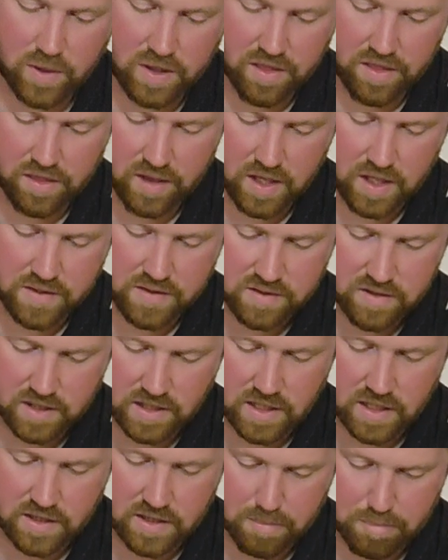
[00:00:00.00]
with this to
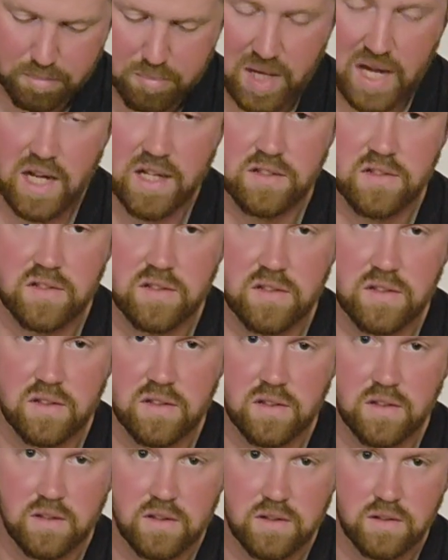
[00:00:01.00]
get the best
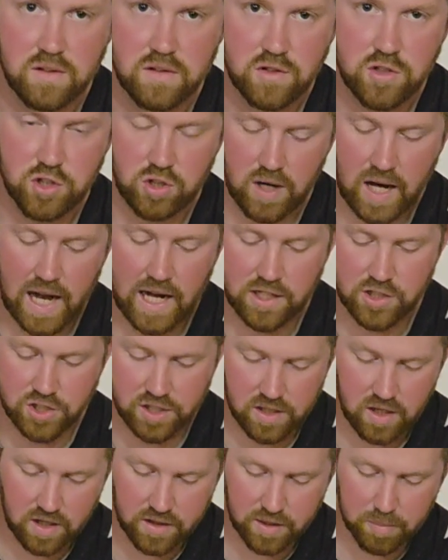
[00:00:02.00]

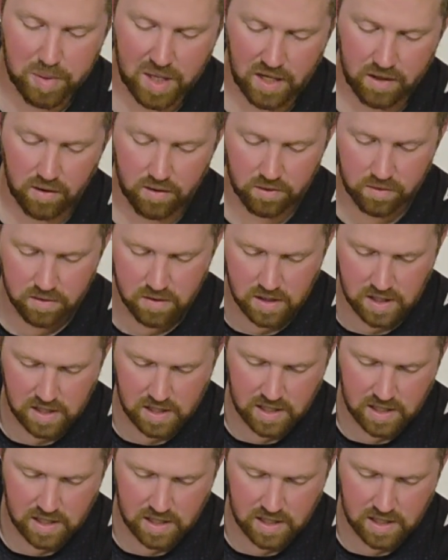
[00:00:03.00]
traction on the pedal.